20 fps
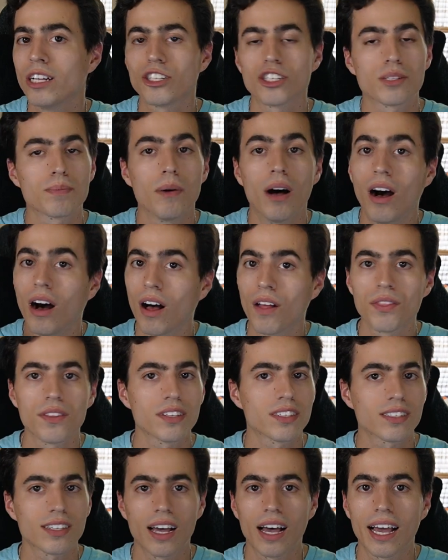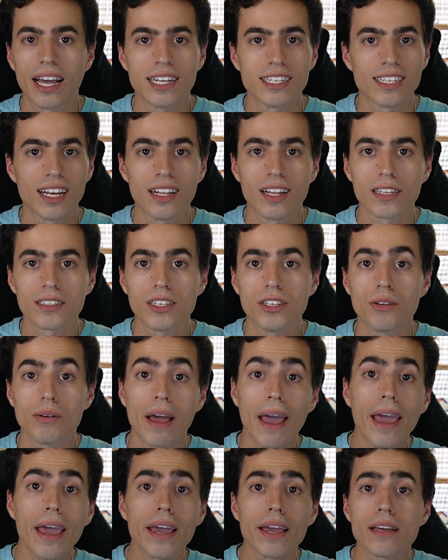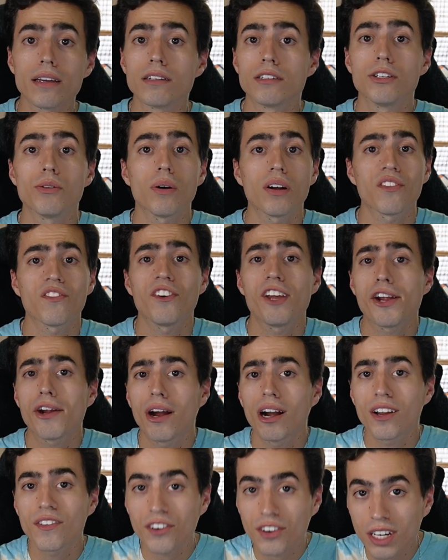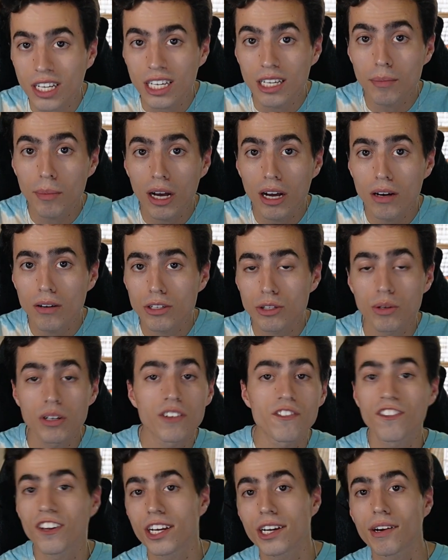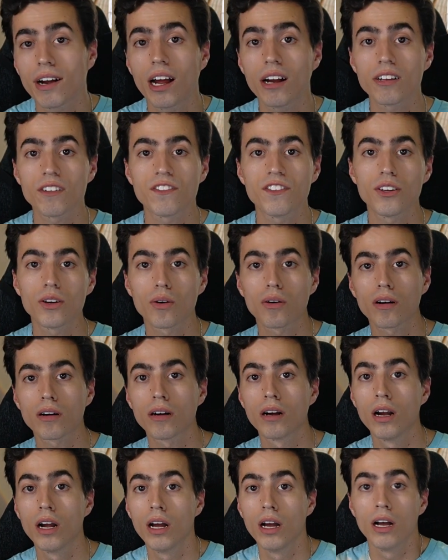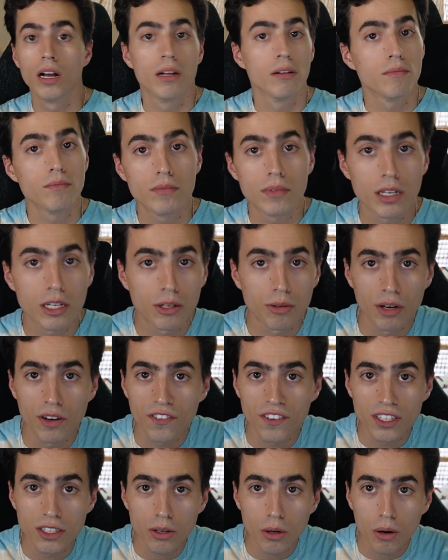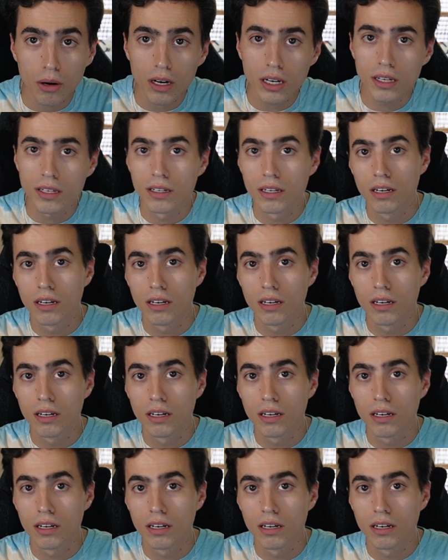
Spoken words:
just on the side telling you, hey, do you want to figure out if you're emo? Do you want to figure out if you're a Gryffindor?